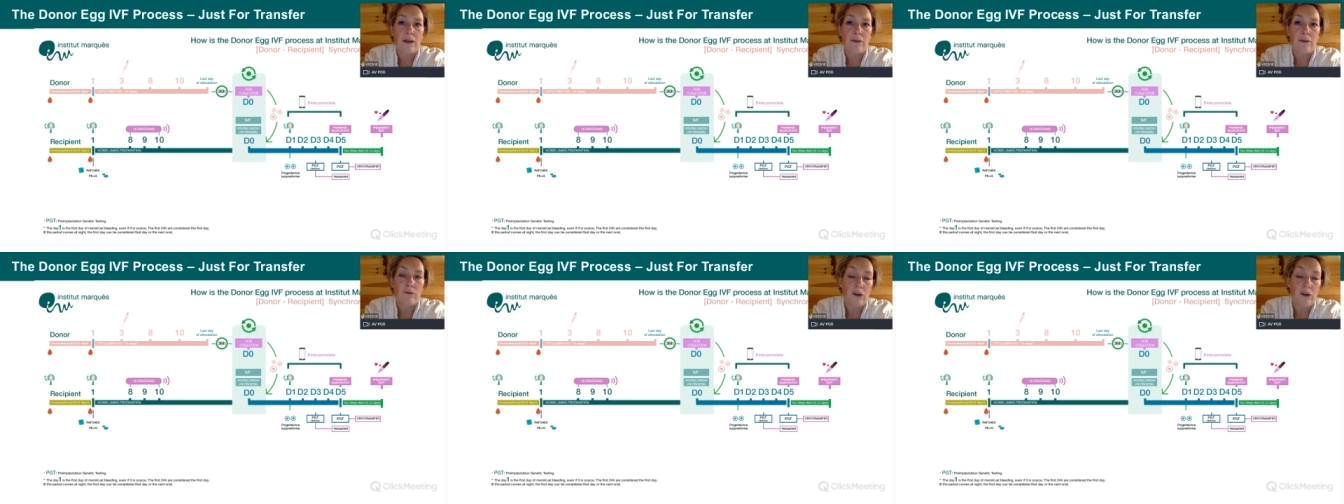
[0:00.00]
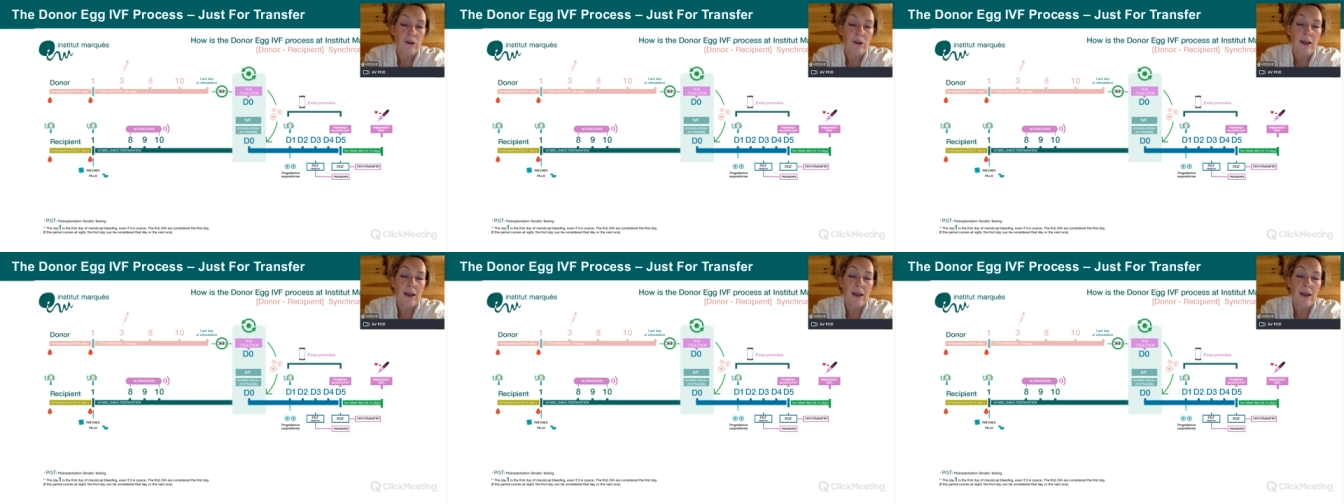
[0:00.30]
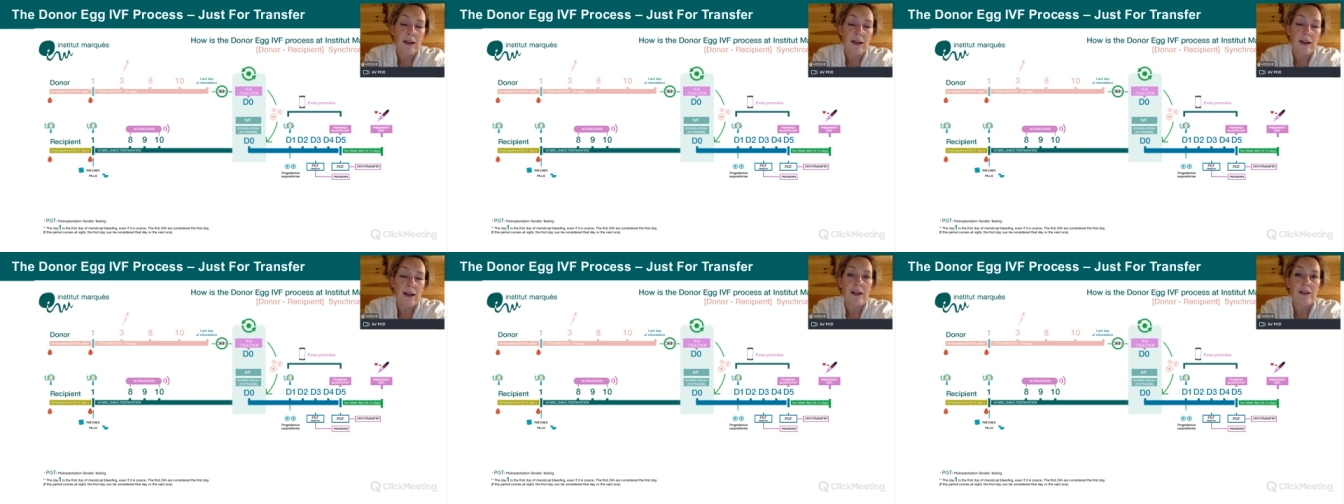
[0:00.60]
embryo,
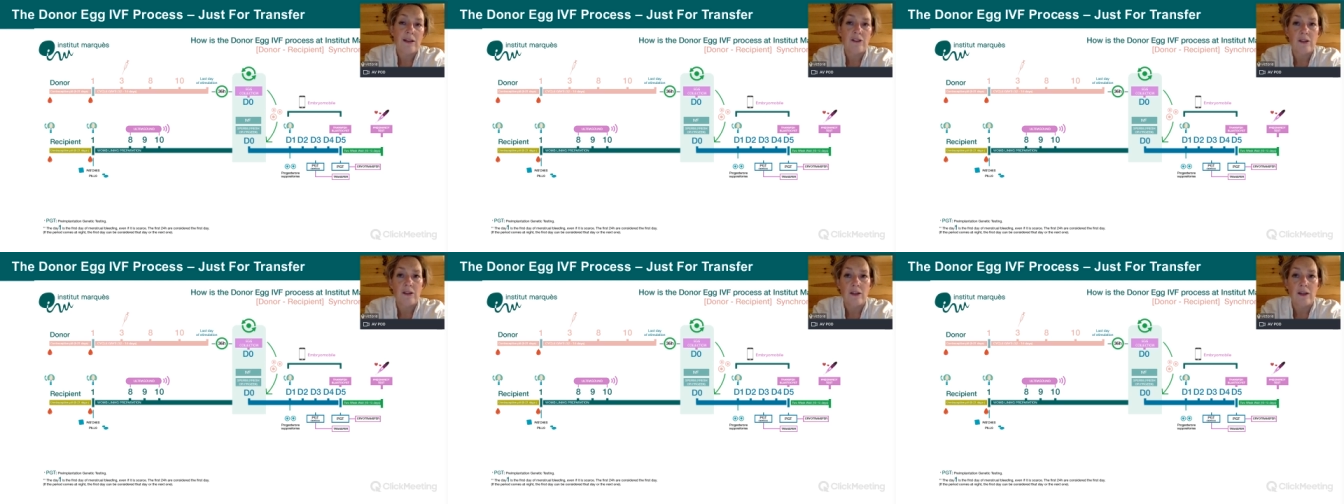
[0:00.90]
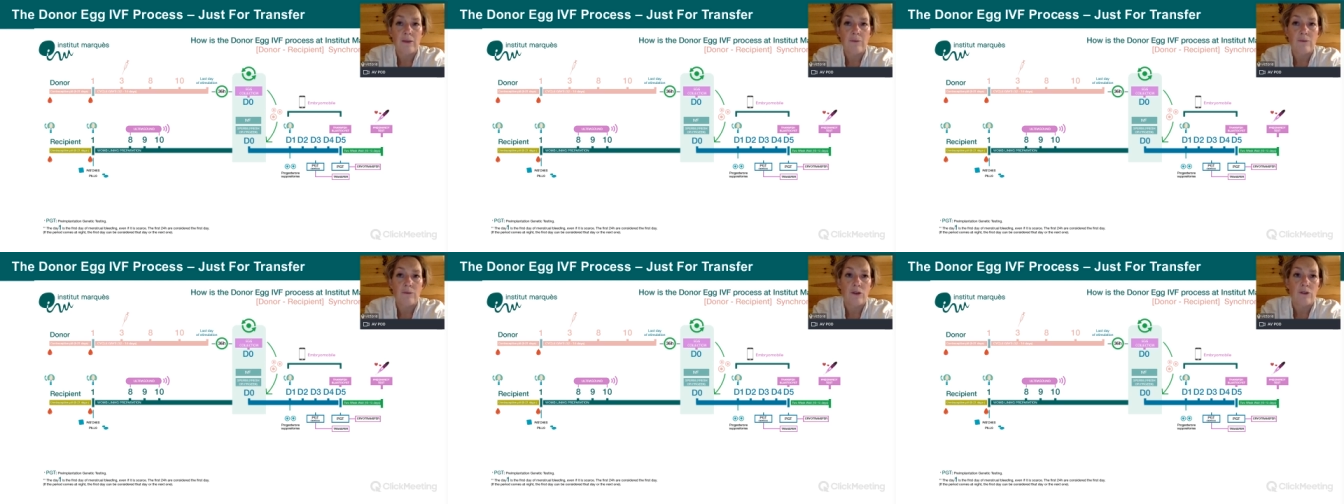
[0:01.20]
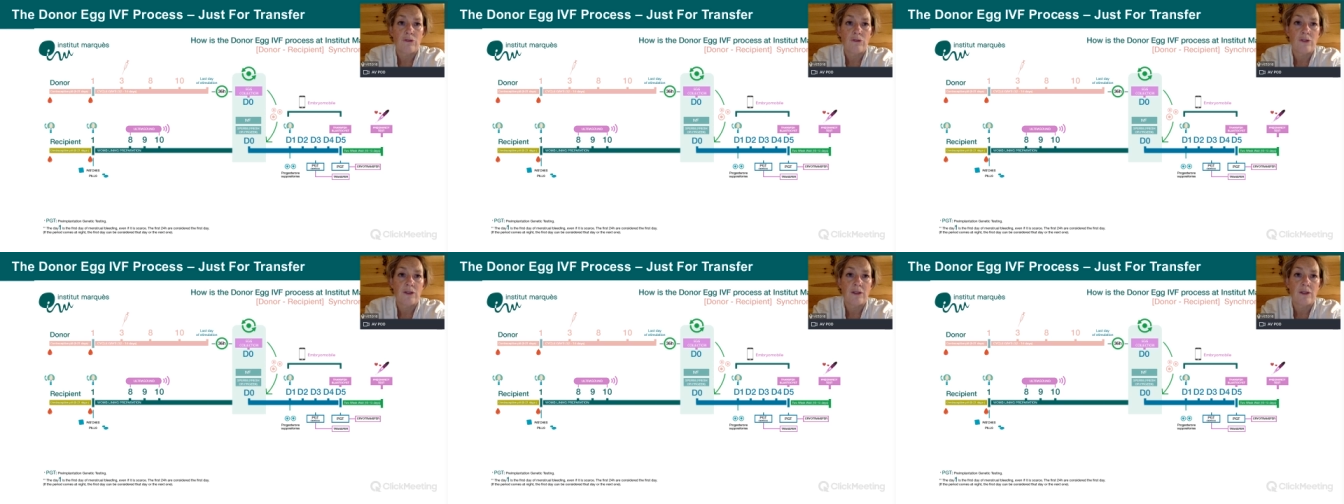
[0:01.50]
egg collection and
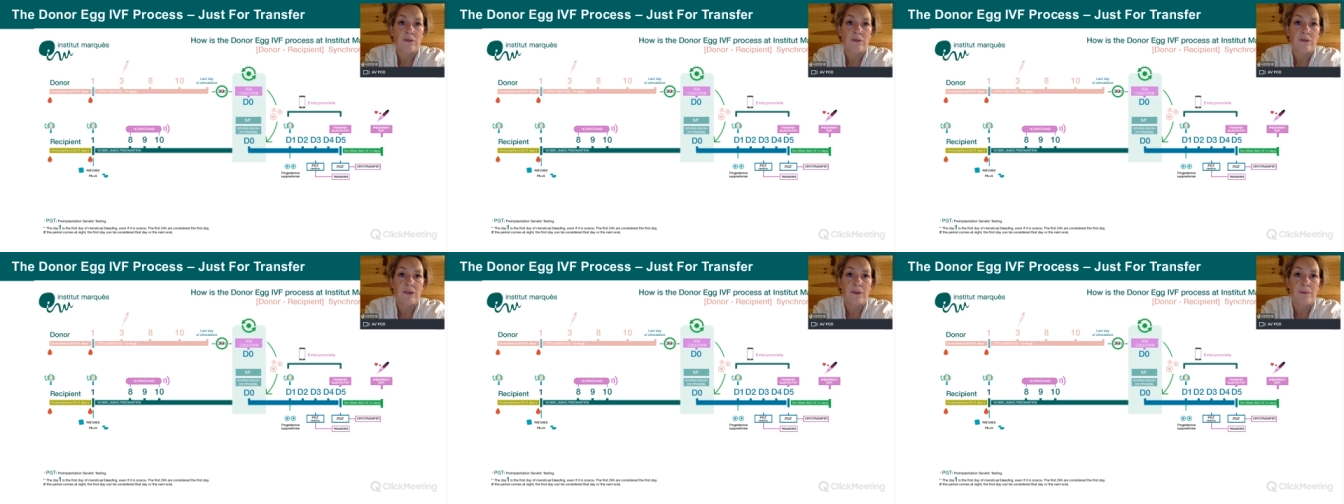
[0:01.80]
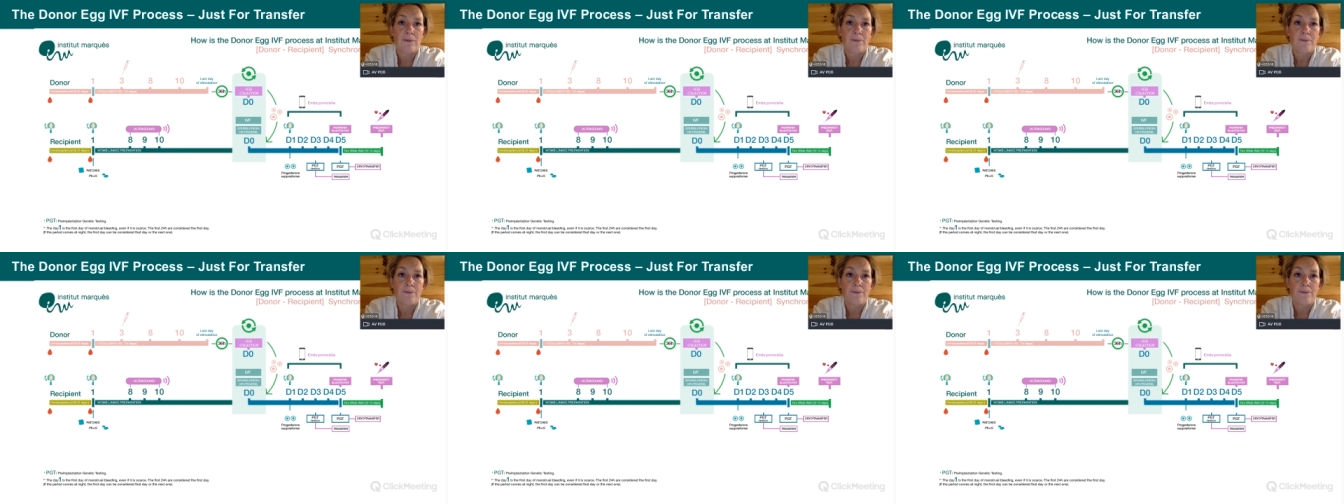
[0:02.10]
embryo transfer.